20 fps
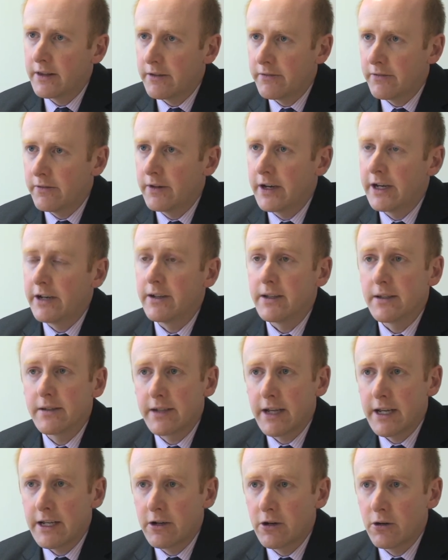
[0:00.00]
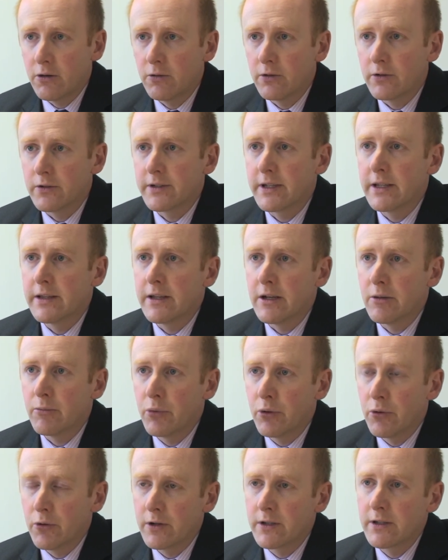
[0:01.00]
the various stakeholders and the
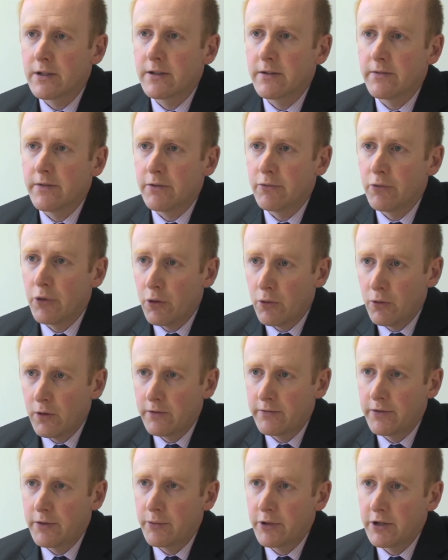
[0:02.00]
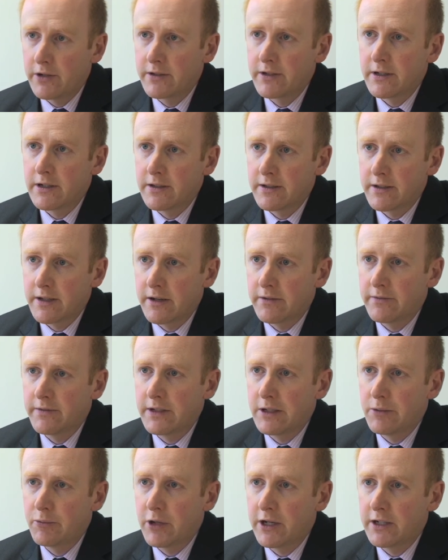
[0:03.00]
importance of the role of the personal
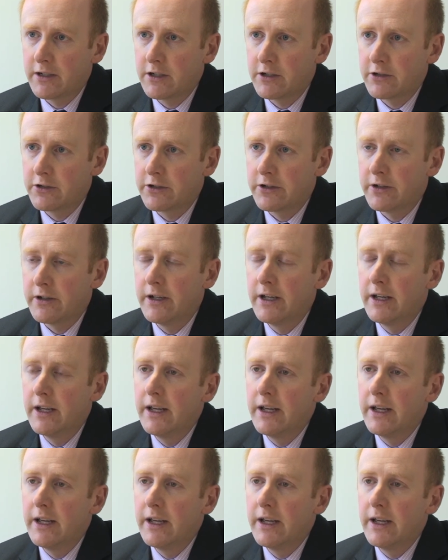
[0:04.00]
insolvency practitioner,